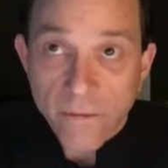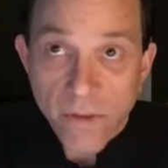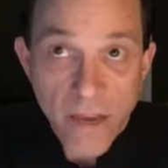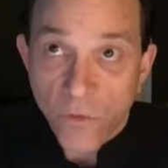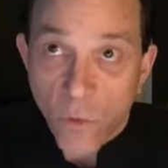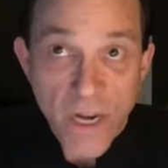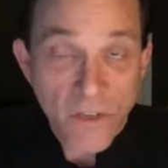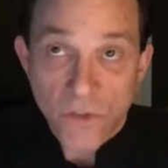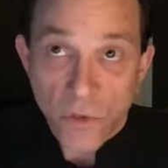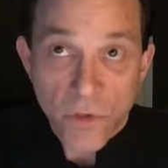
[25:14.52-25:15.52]
take 20
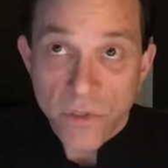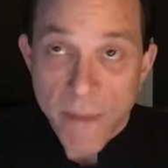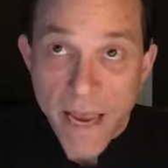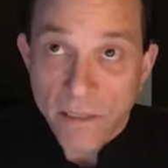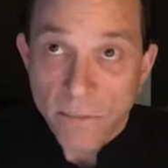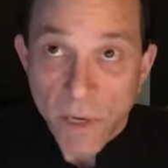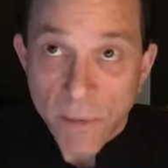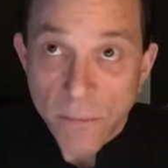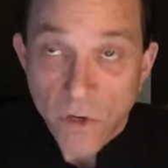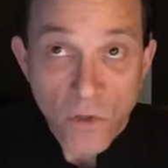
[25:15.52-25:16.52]
students
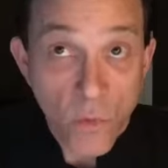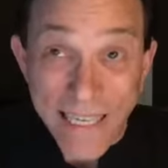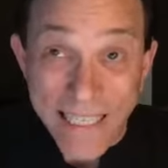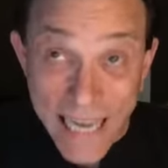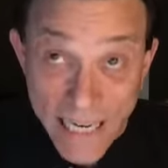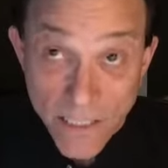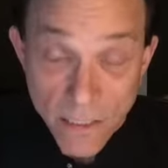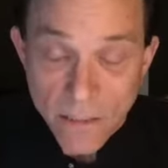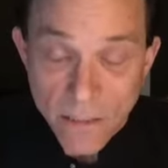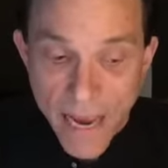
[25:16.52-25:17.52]
maximum, or 20
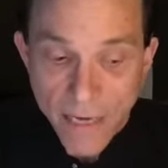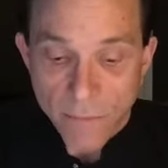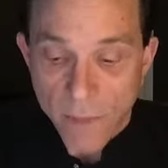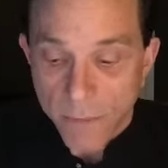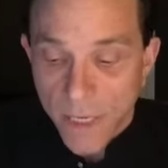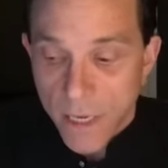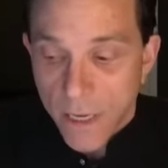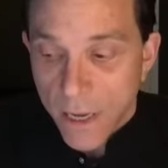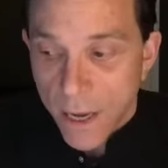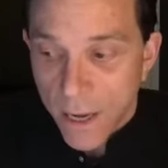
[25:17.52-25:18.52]
dentists maximum.
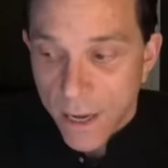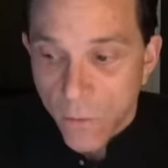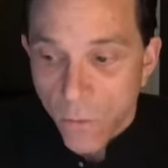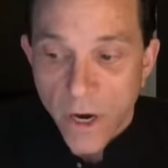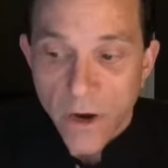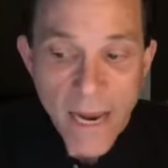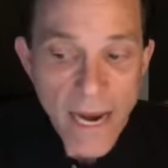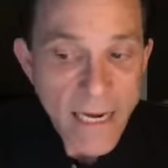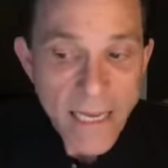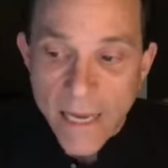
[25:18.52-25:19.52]
We are
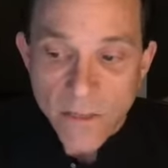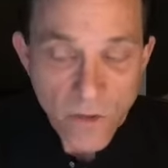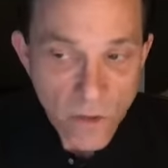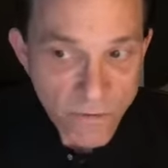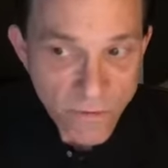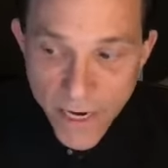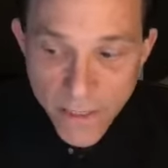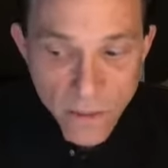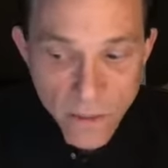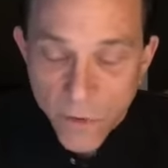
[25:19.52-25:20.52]
ADA certified,
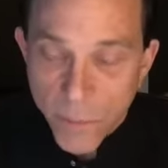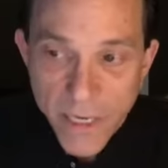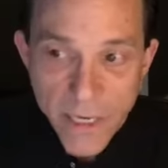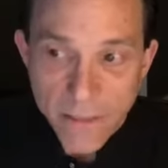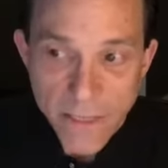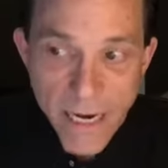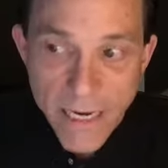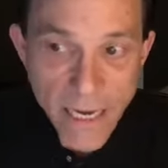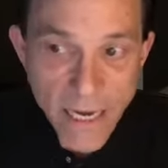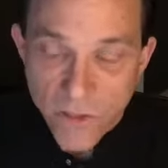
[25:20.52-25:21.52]
so everybody gets
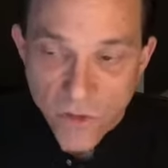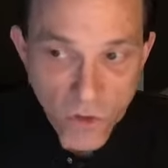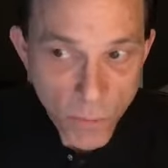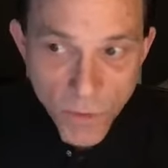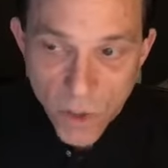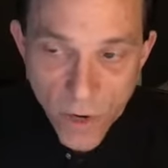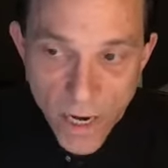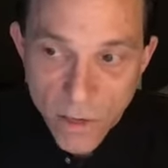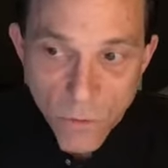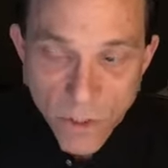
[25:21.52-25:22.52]
ADA CERP
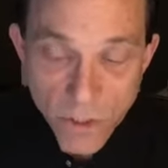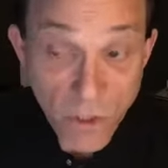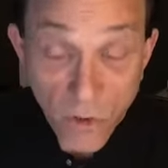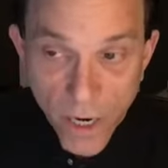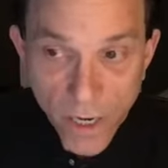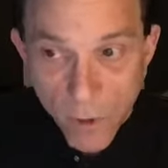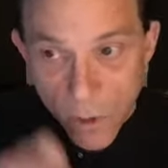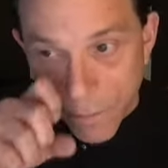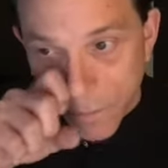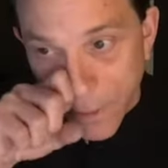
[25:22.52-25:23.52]
credit, which is
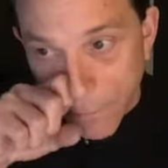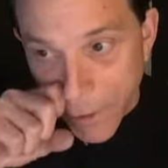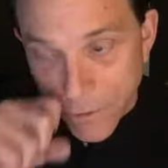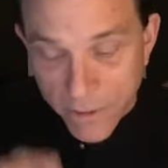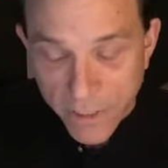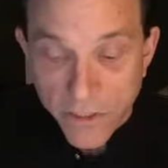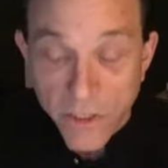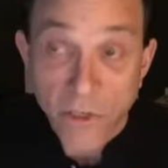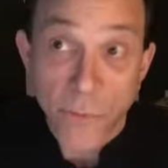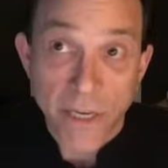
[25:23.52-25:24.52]
incredible. Most
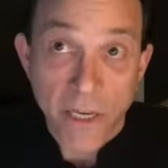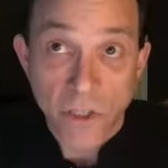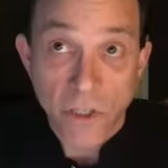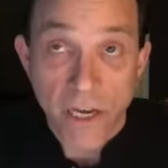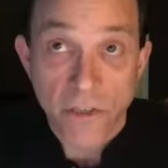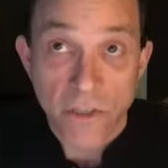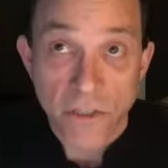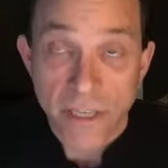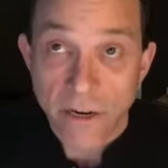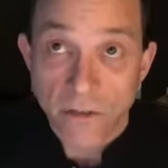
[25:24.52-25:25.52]
continuing education
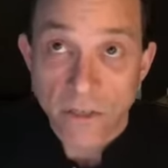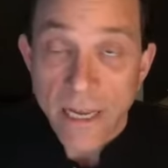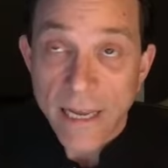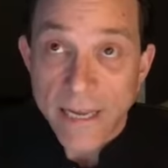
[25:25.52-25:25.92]
centers